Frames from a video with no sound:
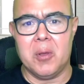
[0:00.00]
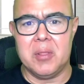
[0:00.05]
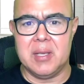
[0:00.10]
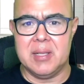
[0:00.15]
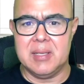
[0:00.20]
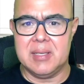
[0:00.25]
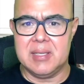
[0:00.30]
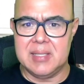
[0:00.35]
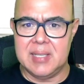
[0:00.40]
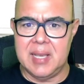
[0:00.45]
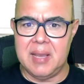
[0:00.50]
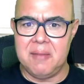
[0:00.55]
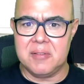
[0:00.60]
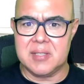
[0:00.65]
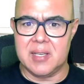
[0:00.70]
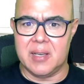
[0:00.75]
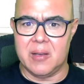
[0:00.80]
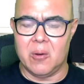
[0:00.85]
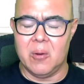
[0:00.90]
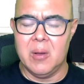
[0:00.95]
Safe
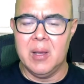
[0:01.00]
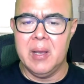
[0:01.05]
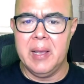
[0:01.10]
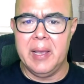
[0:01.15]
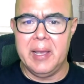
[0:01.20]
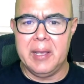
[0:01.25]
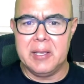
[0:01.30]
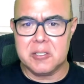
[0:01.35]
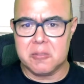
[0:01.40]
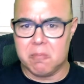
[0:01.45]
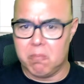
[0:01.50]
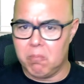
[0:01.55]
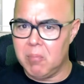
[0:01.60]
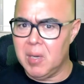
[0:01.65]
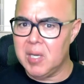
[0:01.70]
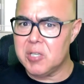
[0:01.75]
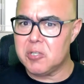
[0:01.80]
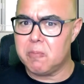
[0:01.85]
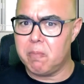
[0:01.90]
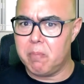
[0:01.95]
Sale is
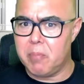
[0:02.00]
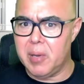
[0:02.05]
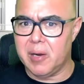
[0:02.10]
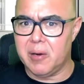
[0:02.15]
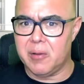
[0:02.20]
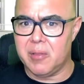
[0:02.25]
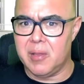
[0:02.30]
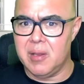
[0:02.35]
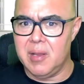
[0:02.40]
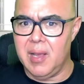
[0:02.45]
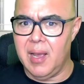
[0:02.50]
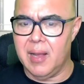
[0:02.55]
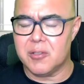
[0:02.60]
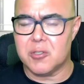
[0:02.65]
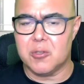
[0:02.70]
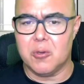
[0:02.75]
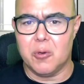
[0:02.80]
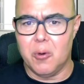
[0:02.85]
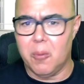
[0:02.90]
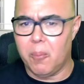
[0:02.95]
much bigger than that.
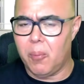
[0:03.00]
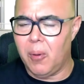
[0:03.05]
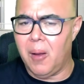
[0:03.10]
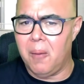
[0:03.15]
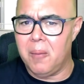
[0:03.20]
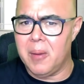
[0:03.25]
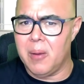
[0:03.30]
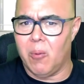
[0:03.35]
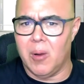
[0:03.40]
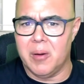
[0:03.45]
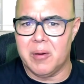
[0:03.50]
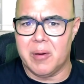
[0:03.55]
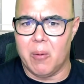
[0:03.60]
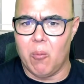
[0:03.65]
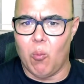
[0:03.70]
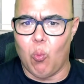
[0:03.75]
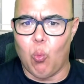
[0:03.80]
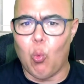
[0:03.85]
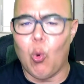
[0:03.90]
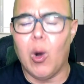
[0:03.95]
So you're probably
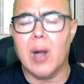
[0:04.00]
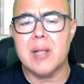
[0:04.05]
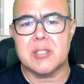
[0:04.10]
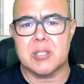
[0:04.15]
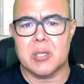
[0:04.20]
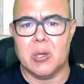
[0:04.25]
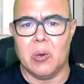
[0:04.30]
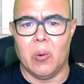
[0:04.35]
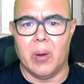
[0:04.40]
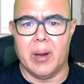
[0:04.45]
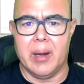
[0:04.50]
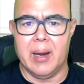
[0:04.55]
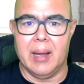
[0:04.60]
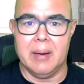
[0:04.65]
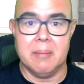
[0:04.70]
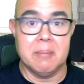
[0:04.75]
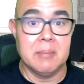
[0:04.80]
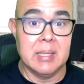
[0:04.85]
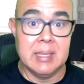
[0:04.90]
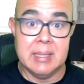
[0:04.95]
wondering what's going
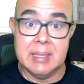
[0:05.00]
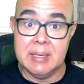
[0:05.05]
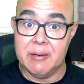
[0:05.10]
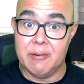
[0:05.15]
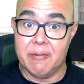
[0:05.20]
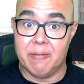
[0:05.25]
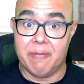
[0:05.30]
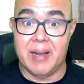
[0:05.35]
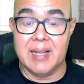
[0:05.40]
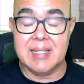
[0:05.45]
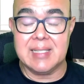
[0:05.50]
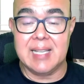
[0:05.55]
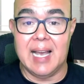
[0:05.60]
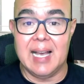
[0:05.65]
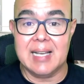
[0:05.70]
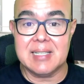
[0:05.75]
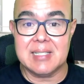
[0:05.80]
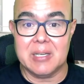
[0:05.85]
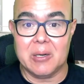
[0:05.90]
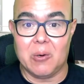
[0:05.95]
on.
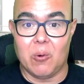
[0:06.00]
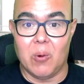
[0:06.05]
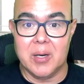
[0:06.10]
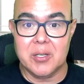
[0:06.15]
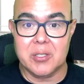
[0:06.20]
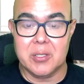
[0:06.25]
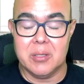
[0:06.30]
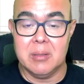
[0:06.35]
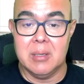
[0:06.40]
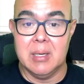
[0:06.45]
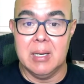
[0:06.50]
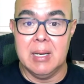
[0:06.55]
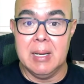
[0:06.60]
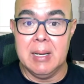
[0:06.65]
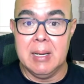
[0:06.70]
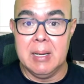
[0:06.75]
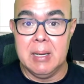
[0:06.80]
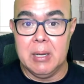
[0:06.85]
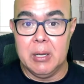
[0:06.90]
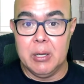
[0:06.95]
Fantastic question.
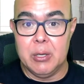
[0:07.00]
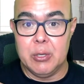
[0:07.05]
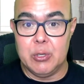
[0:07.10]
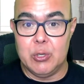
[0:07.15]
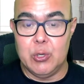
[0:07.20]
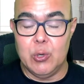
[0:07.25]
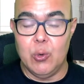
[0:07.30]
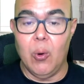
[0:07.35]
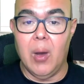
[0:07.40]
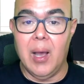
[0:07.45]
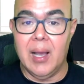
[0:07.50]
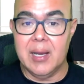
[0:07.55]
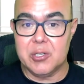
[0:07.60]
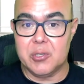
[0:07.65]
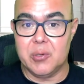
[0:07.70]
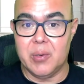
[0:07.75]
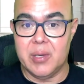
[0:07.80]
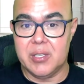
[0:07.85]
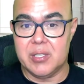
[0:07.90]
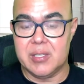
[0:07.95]
You
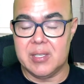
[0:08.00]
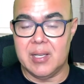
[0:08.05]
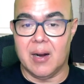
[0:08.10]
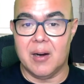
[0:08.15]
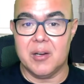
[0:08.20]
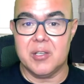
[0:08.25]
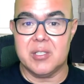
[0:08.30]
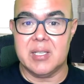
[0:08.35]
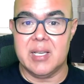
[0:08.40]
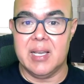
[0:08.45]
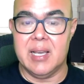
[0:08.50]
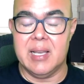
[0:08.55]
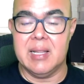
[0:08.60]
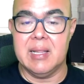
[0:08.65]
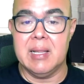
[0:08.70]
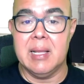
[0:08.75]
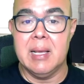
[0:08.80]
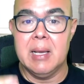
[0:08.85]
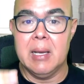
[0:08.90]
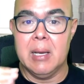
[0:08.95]
actually are
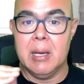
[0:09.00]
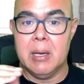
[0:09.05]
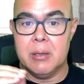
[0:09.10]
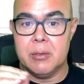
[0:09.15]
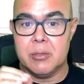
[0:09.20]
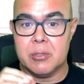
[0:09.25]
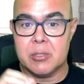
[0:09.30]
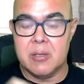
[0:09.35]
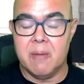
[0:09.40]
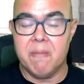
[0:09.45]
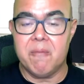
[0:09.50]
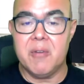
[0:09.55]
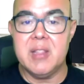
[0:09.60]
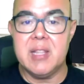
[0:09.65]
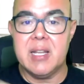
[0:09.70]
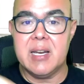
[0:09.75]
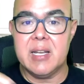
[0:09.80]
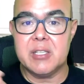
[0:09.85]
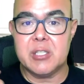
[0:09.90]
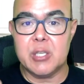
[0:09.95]
seeing something
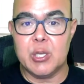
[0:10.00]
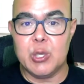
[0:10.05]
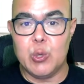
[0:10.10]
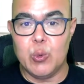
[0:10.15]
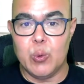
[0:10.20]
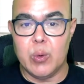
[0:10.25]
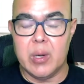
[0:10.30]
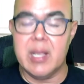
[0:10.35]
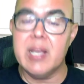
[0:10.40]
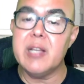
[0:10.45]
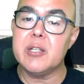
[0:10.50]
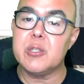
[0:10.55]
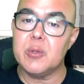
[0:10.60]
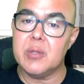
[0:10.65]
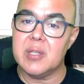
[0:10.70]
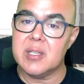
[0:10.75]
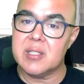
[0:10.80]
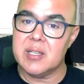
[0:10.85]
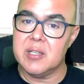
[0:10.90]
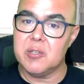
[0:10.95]
that is unique to
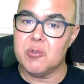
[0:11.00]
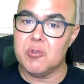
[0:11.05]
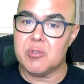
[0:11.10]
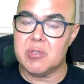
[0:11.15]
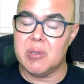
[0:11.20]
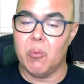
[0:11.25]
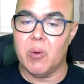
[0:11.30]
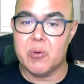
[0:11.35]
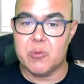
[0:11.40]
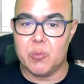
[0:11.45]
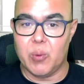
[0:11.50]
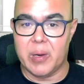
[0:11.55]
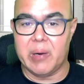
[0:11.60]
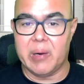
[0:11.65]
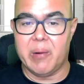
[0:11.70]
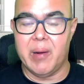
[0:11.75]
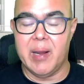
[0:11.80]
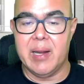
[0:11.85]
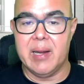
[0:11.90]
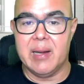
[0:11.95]
this industry, which we
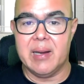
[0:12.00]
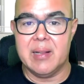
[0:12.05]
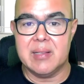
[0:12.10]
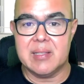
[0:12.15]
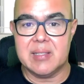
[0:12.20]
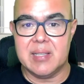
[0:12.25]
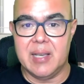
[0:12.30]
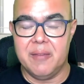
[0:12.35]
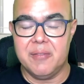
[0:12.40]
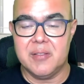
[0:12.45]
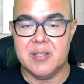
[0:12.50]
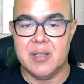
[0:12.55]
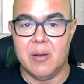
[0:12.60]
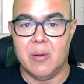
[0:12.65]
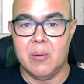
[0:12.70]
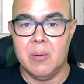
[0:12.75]
created in Safe Sale.